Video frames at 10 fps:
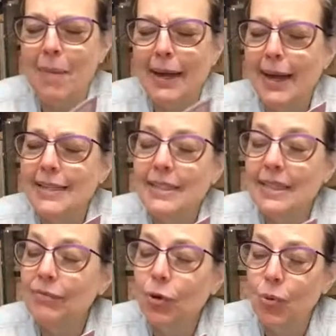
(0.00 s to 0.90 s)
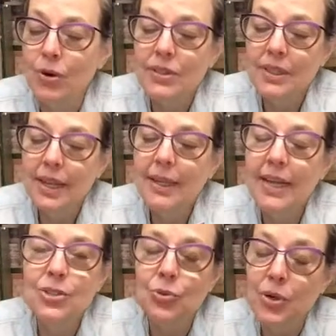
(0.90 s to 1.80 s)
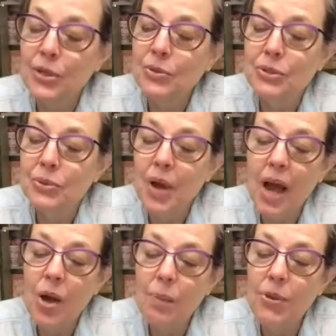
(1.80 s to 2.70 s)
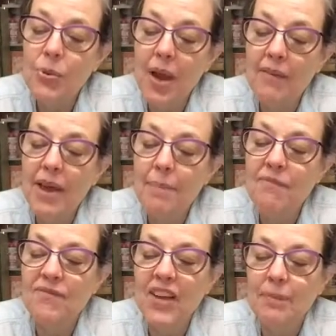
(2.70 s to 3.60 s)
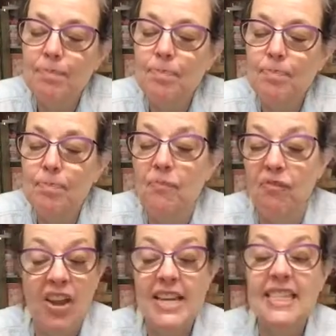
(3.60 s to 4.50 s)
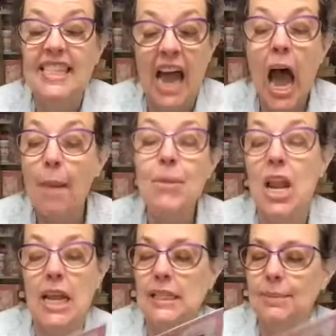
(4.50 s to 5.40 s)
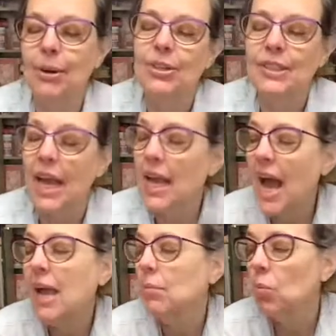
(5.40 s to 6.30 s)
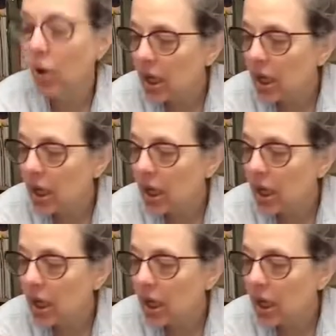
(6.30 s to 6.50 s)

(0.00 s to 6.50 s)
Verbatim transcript: Oh my gosh, of course. I enjoy you too. Hope you have a, fun, fantabulous birthday. I am